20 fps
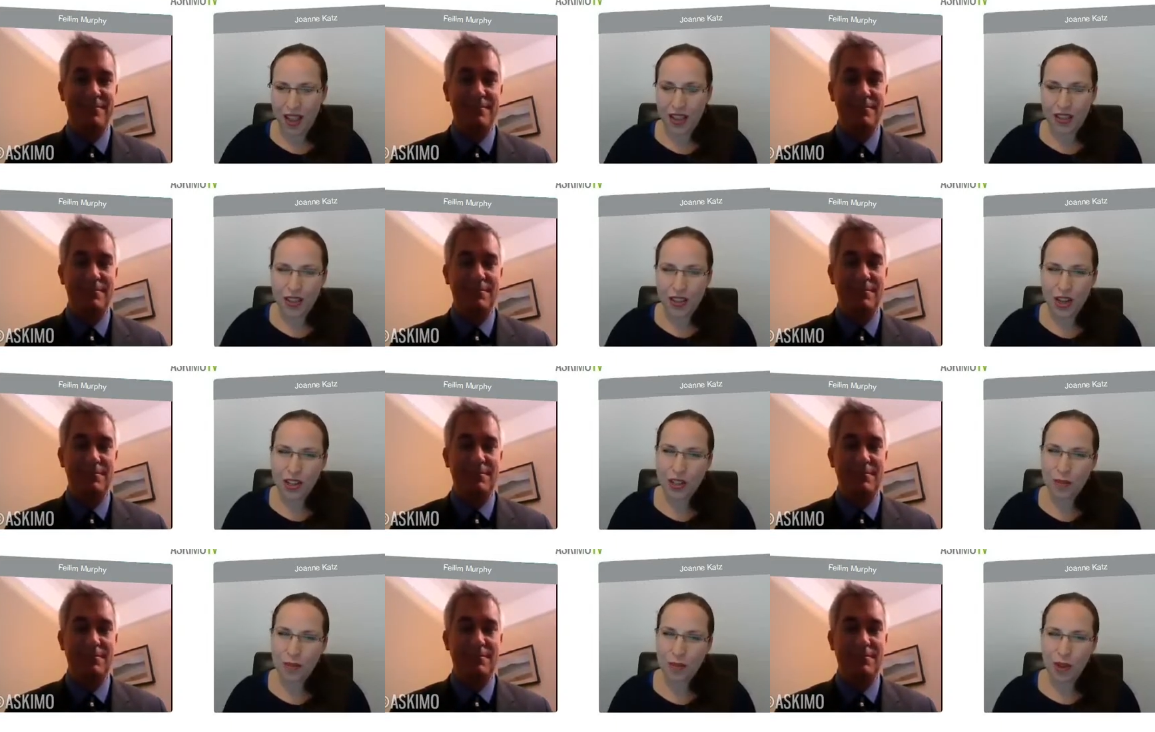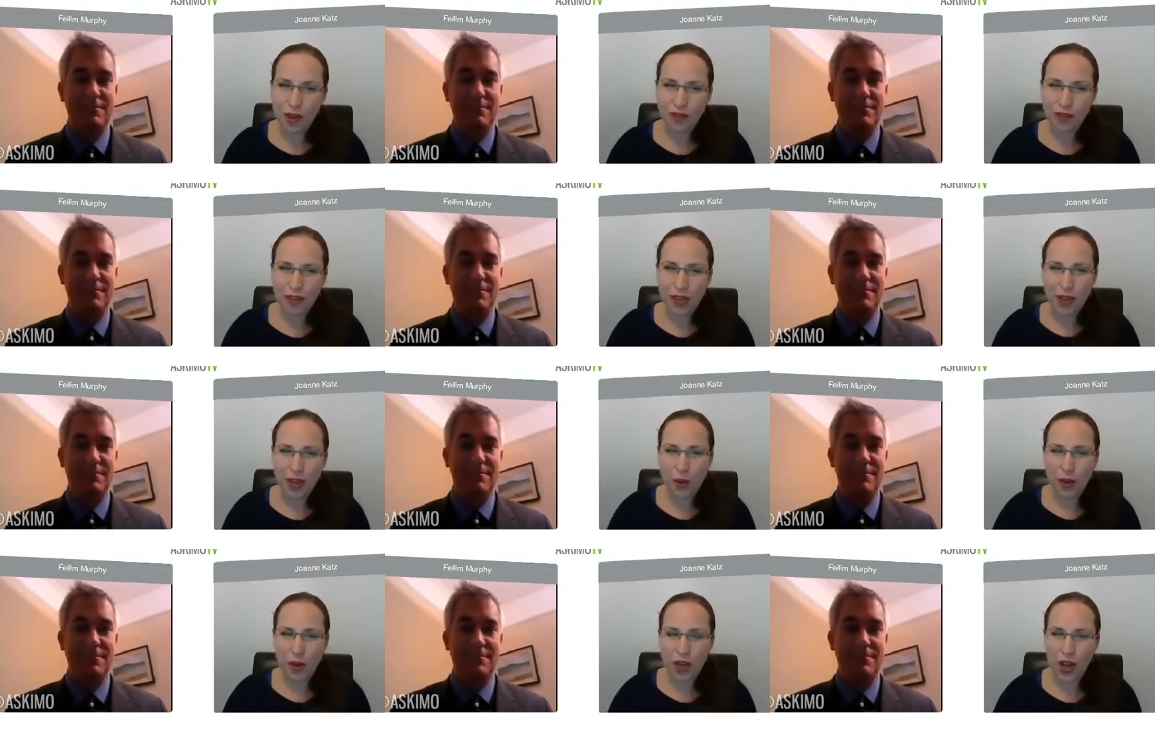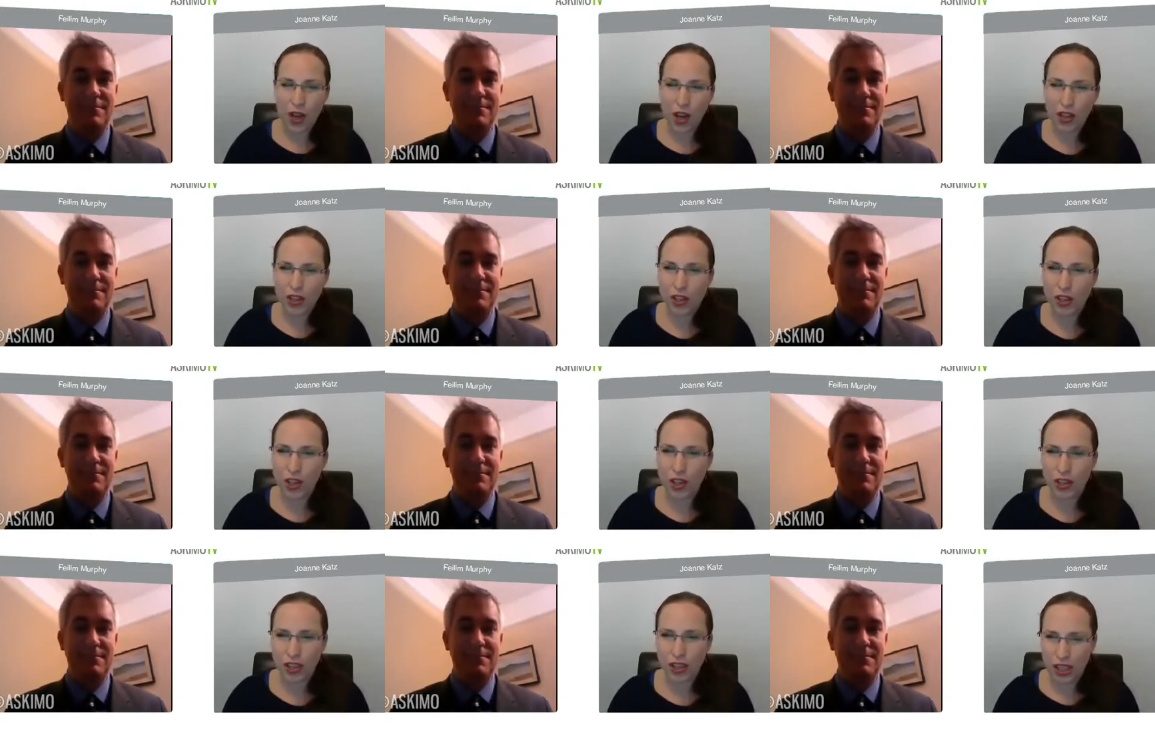Speaker 1: Dr. Murphy, we're going to
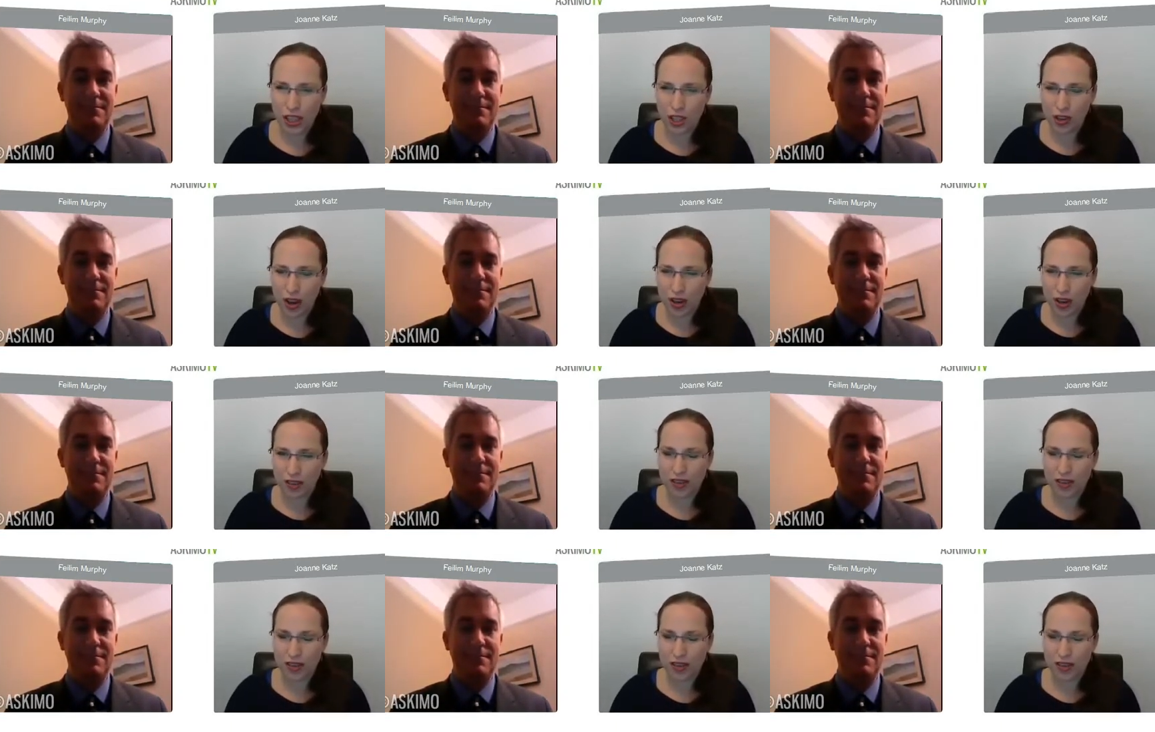continue our